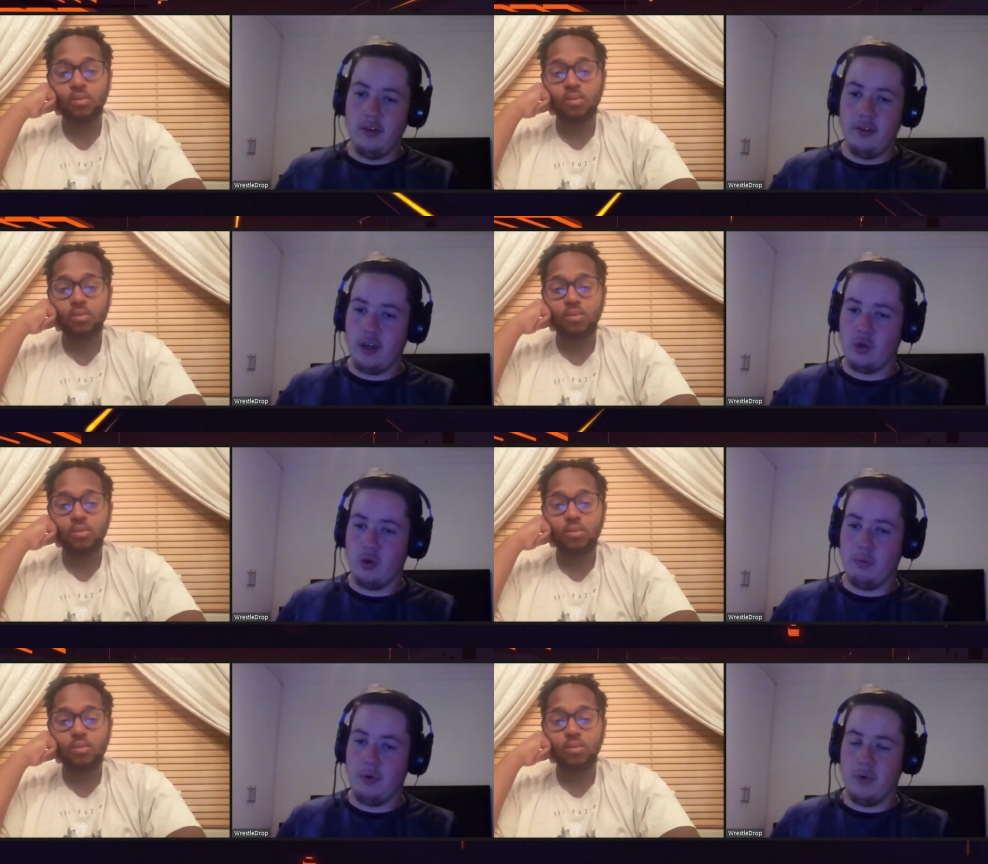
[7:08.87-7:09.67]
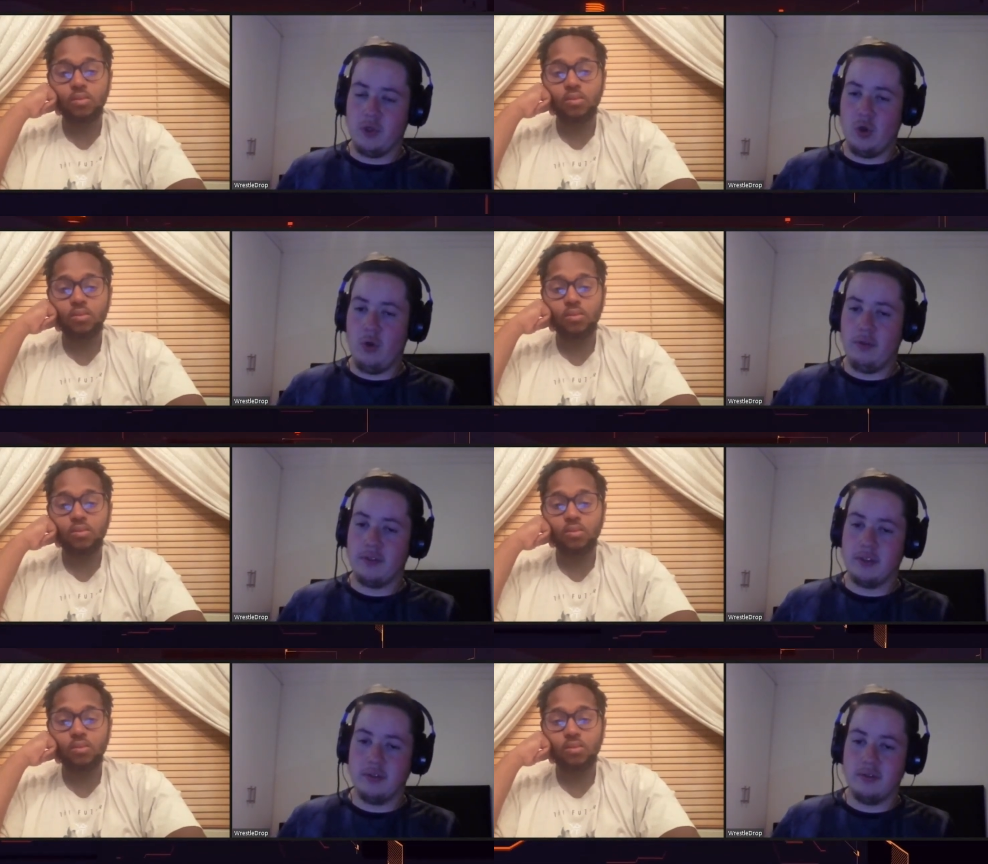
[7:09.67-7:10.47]
Speaker 1: that could be
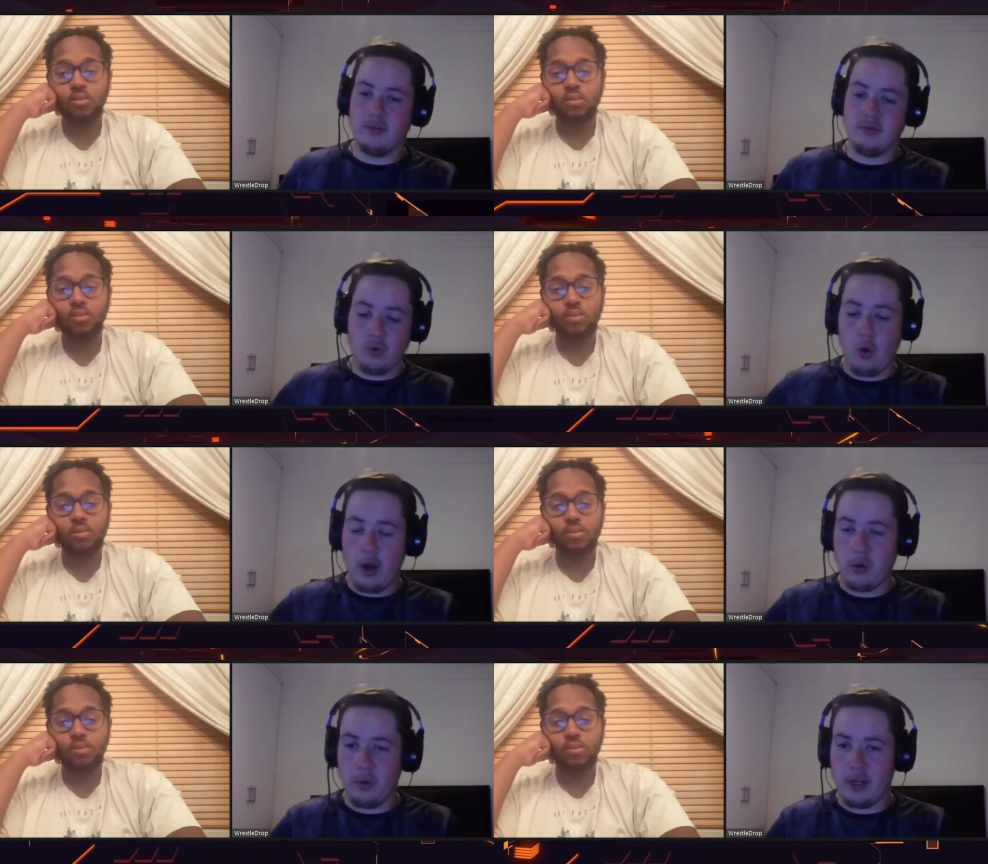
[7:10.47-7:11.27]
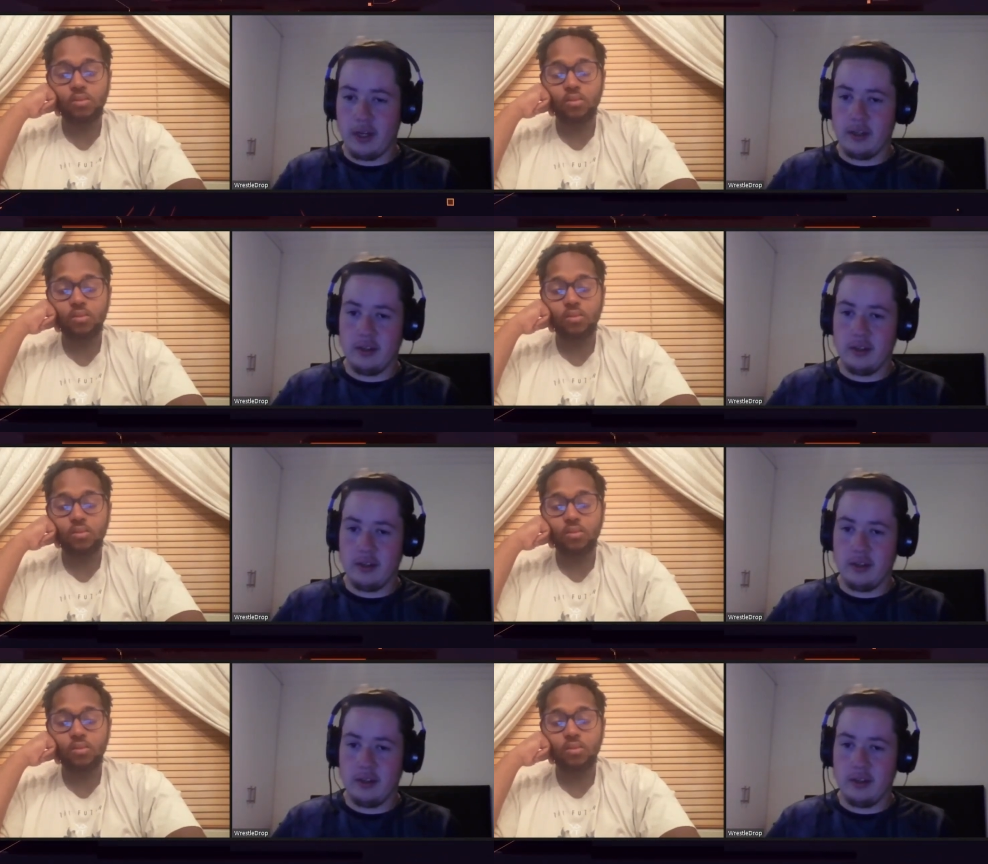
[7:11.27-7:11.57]
resolved quite quickly.